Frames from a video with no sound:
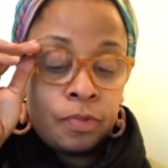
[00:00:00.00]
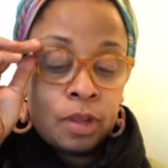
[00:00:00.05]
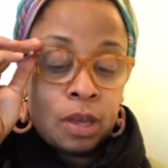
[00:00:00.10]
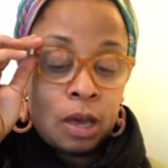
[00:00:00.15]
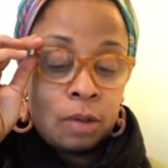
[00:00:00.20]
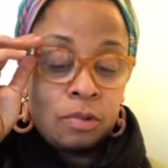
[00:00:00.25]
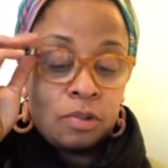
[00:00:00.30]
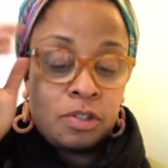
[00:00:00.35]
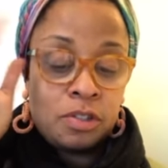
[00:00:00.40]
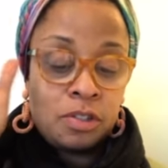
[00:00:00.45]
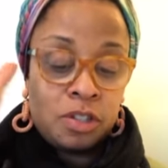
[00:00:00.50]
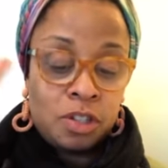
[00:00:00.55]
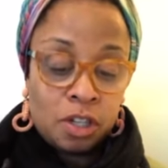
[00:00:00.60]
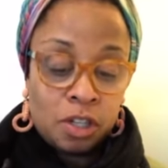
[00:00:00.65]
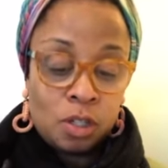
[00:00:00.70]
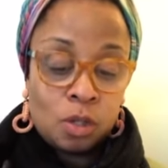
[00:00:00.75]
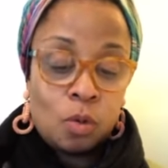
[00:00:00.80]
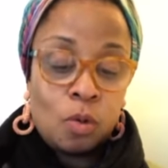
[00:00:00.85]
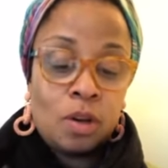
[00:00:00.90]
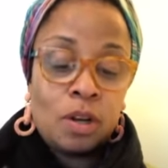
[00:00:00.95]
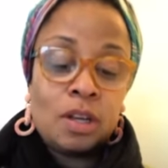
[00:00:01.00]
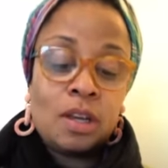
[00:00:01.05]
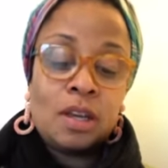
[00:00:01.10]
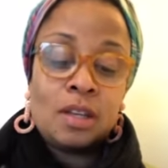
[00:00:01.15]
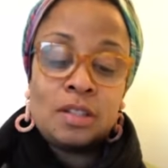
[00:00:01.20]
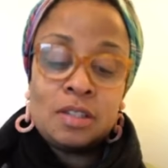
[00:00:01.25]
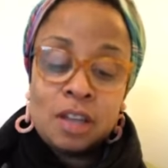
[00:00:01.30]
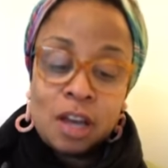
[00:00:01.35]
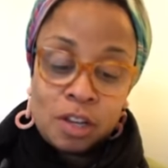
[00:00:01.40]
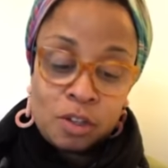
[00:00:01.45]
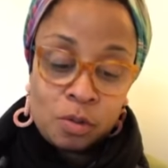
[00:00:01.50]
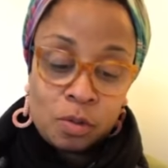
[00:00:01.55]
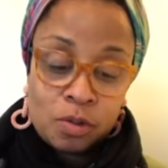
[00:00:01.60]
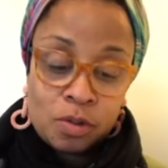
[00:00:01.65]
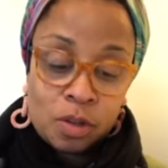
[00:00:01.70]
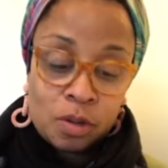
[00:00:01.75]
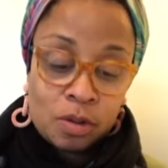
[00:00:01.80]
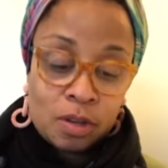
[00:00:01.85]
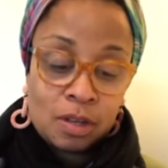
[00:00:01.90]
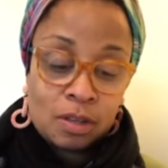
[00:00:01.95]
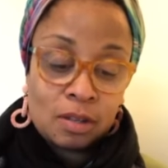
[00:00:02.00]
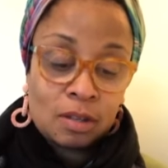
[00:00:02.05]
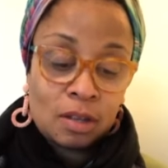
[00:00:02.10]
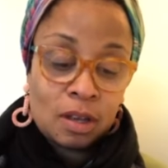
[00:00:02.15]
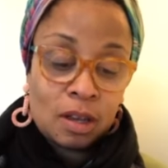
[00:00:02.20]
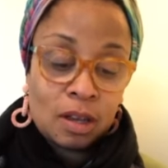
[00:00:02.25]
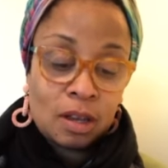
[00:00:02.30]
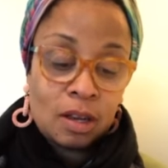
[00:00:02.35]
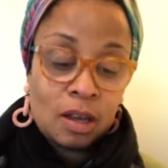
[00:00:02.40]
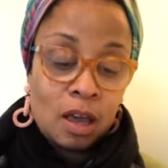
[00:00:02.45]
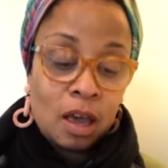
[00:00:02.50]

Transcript: I was just going to get in touch with you, he said